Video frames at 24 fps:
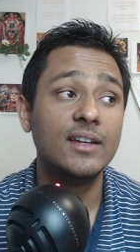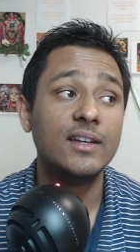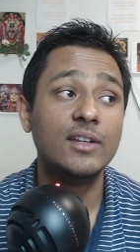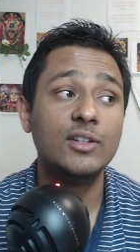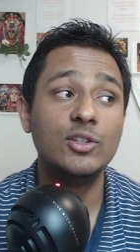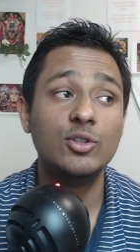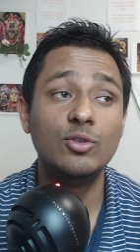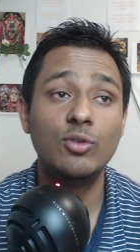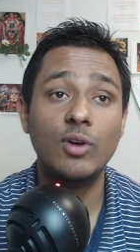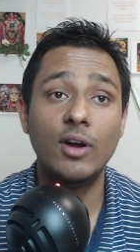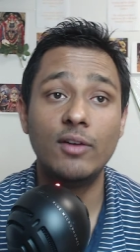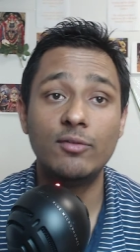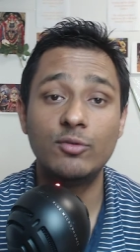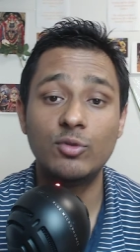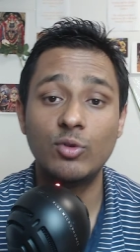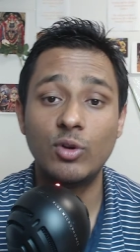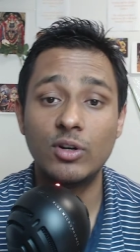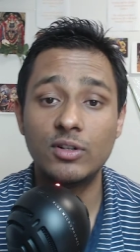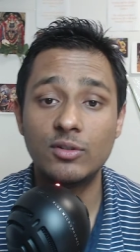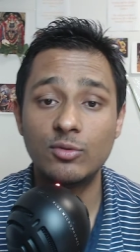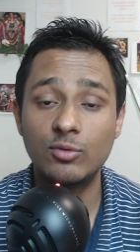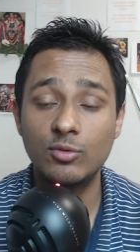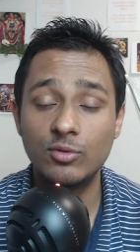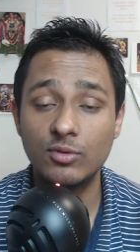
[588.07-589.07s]
you have to
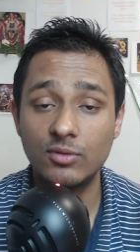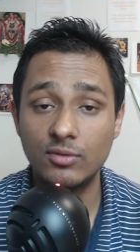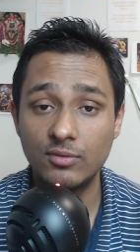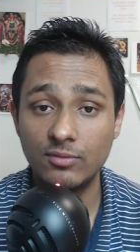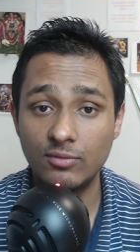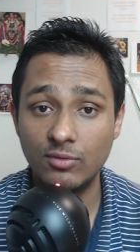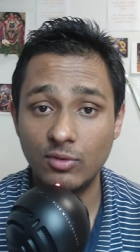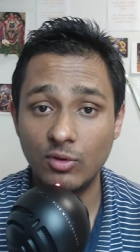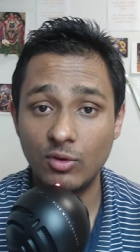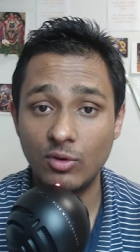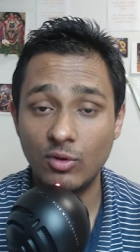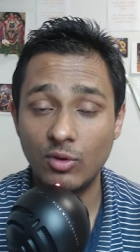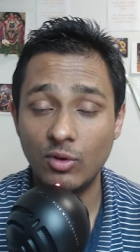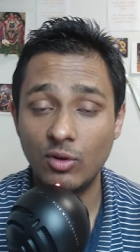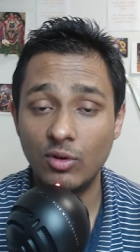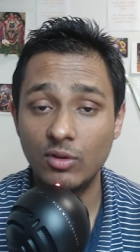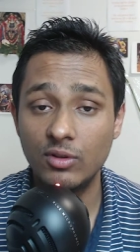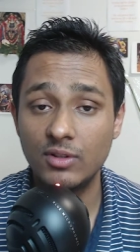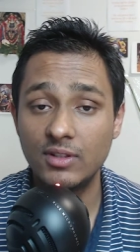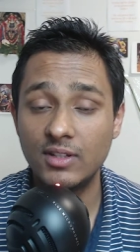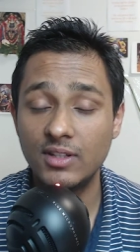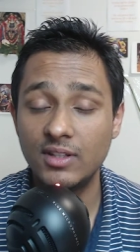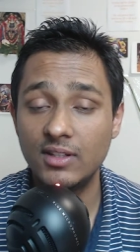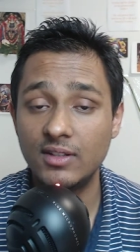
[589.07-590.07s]
atone for all
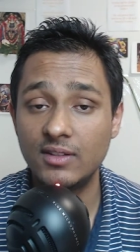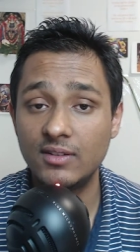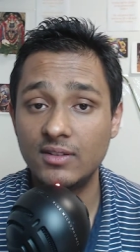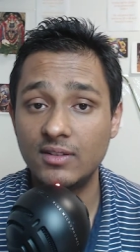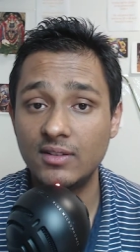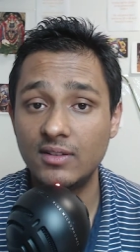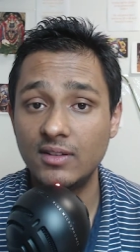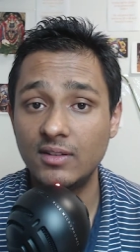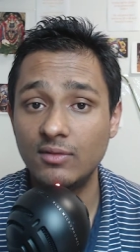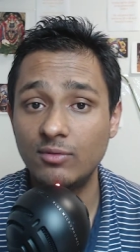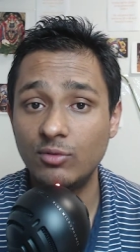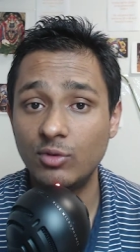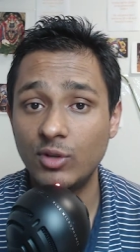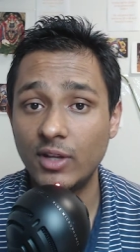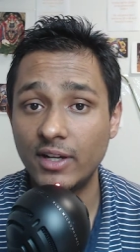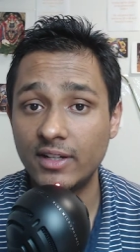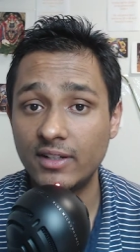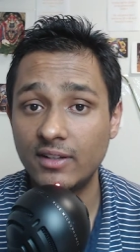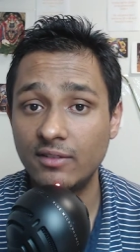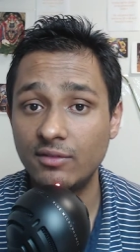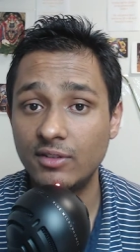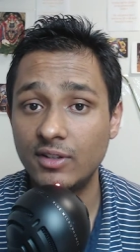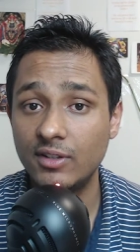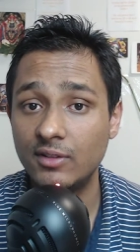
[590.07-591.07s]
these sinful
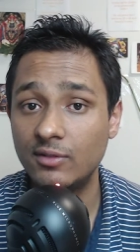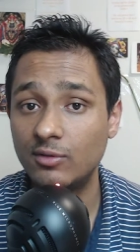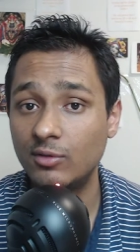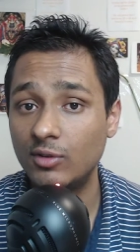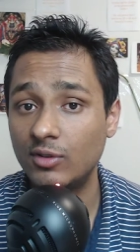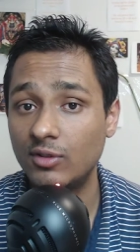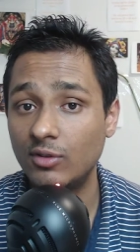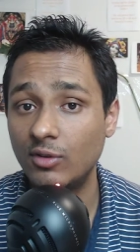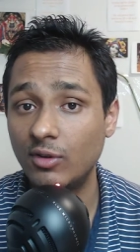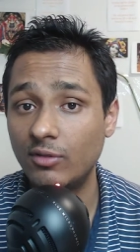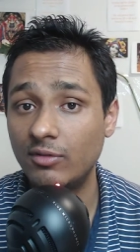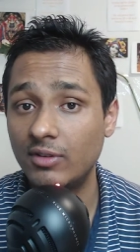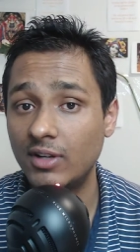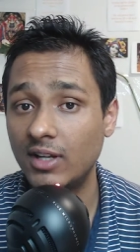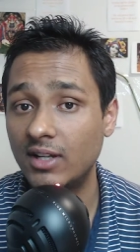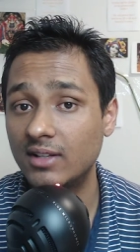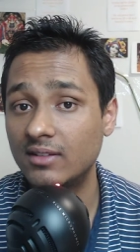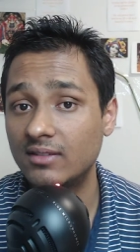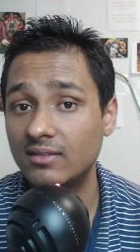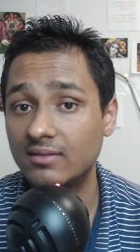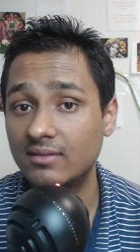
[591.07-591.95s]
activities which you have done.